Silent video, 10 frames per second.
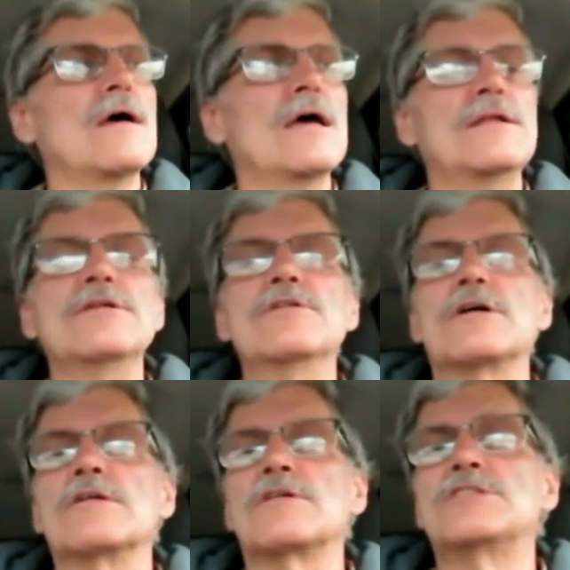And then you
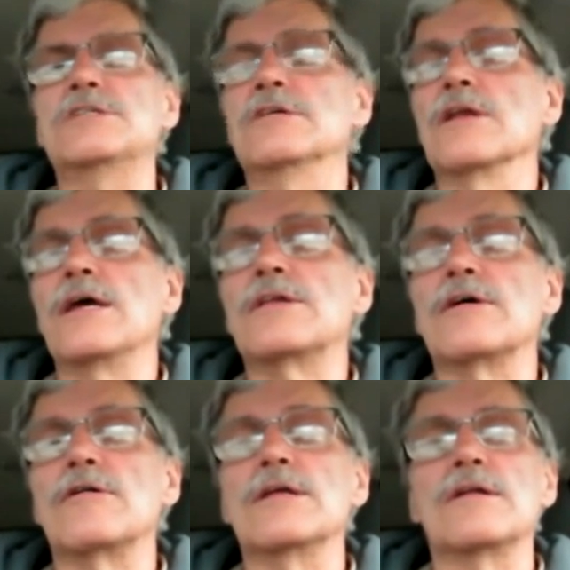can see the link
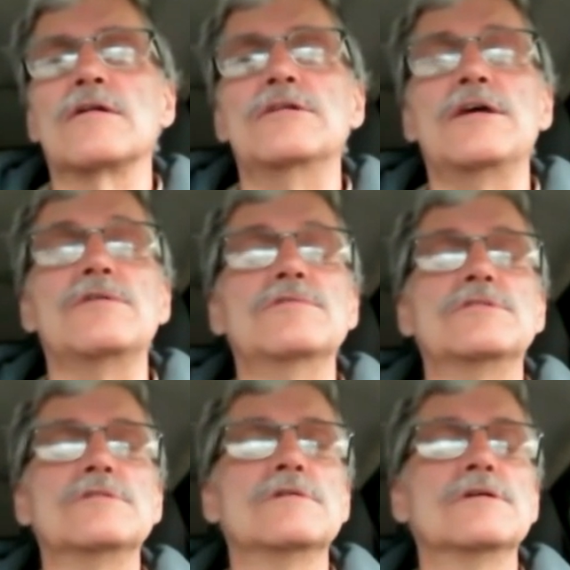there that'll take you
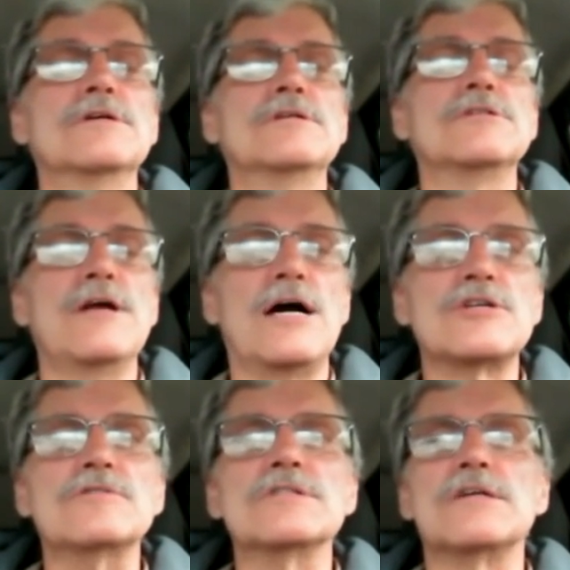to the
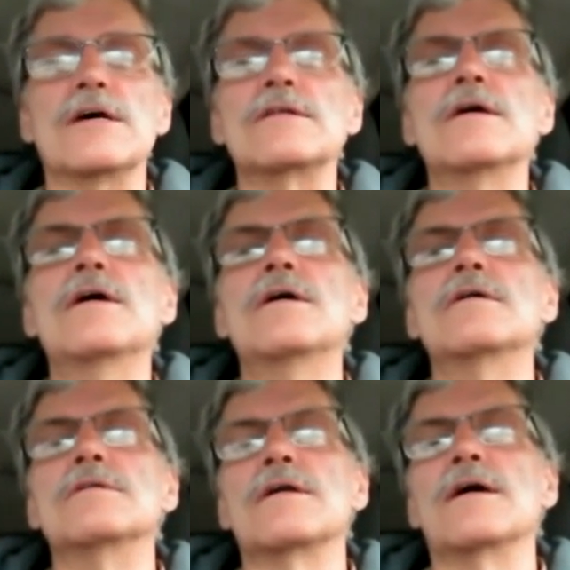international site
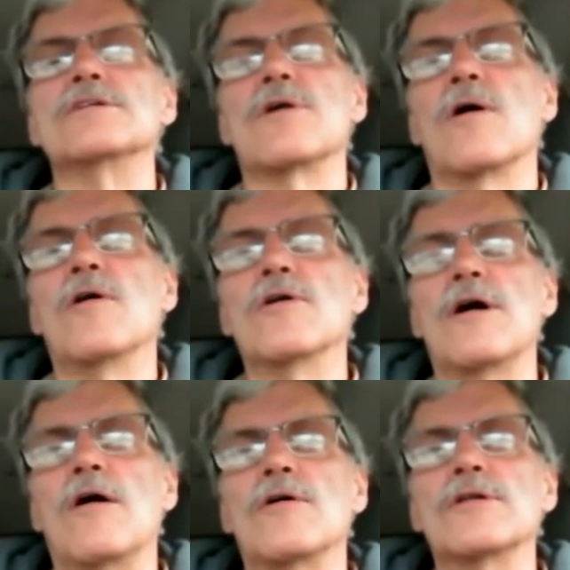that has all,
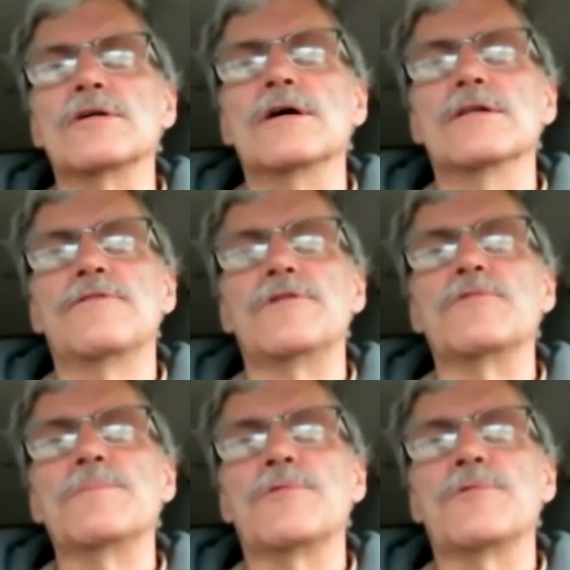all the different